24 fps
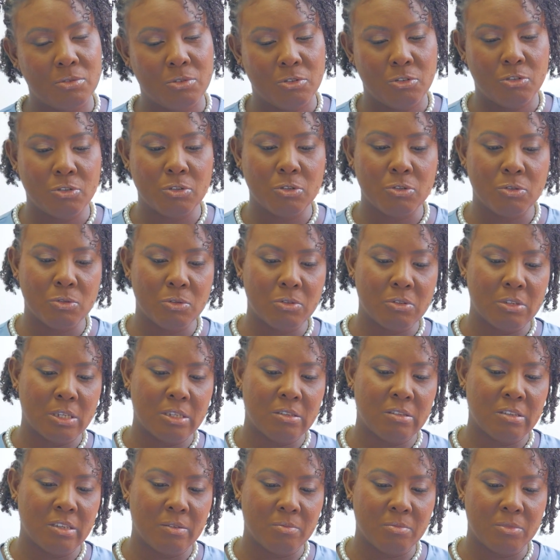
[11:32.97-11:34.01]
So those are
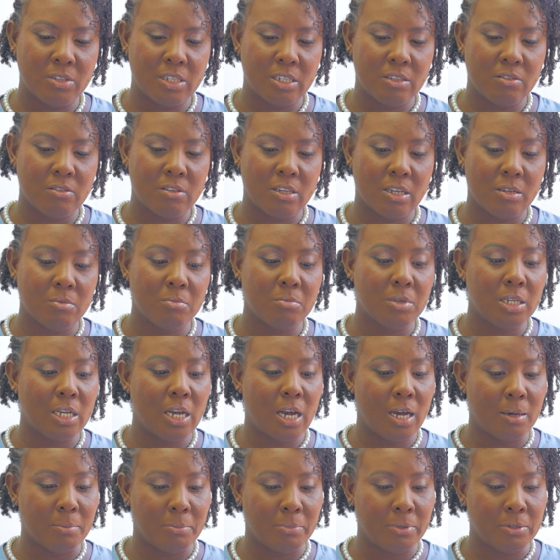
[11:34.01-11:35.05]
some things that may
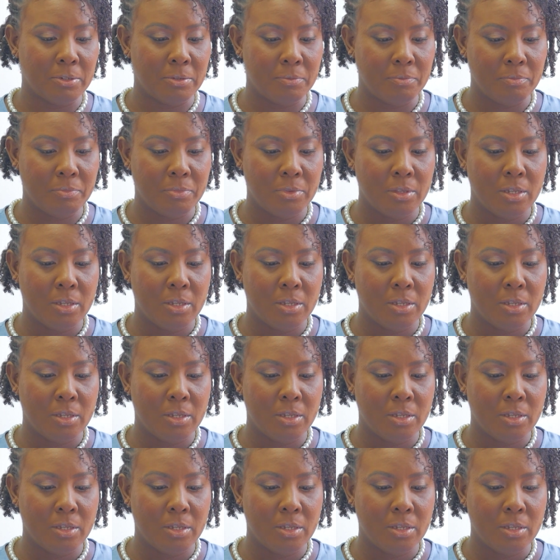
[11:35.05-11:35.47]
happen.